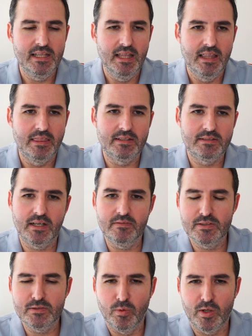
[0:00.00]
the
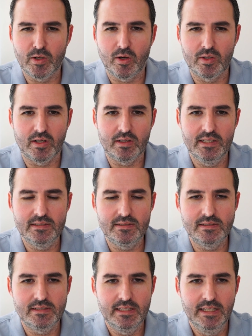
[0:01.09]
toughest one on our
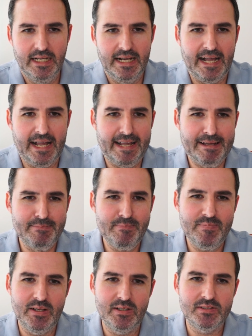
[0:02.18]
list.
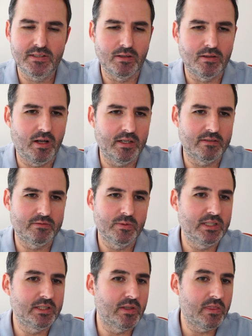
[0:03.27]
There's still a lot of really
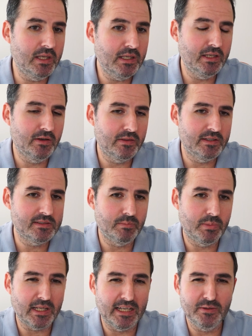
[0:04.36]
good thinking on this,
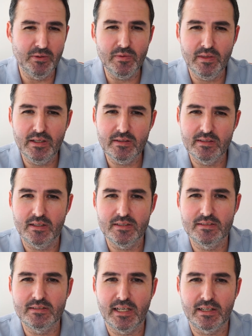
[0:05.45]
but I don't think the dust has
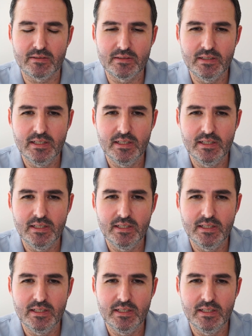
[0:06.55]
settled.